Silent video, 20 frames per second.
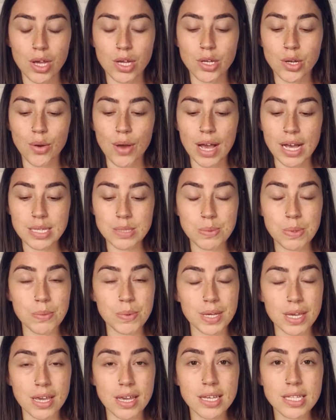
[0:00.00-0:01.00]
You know, as we
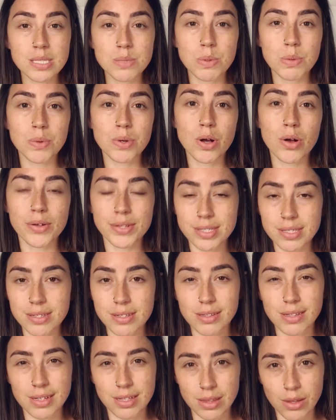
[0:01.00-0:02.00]
were kids, we were
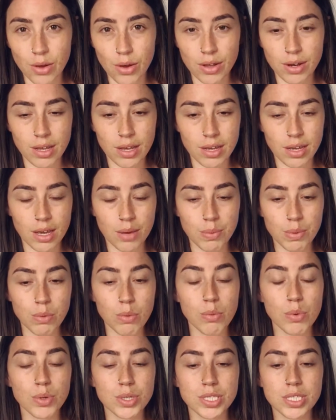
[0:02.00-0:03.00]
constantly learning and we were
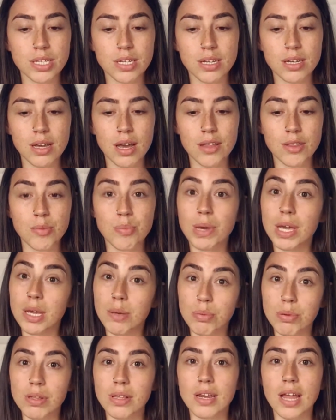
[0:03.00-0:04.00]
watching other
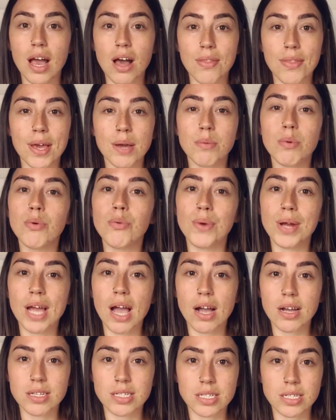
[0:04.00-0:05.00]
people and how they were
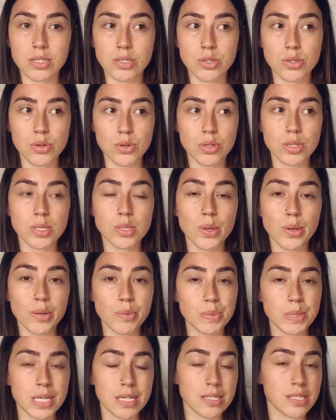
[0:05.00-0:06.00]
reacting to the
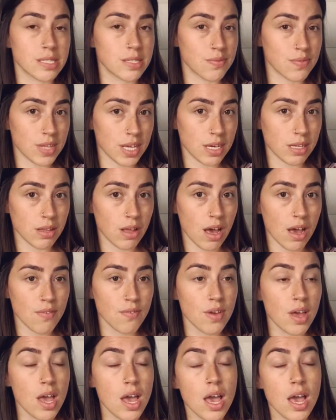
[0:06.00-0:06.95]
circumstances of their life.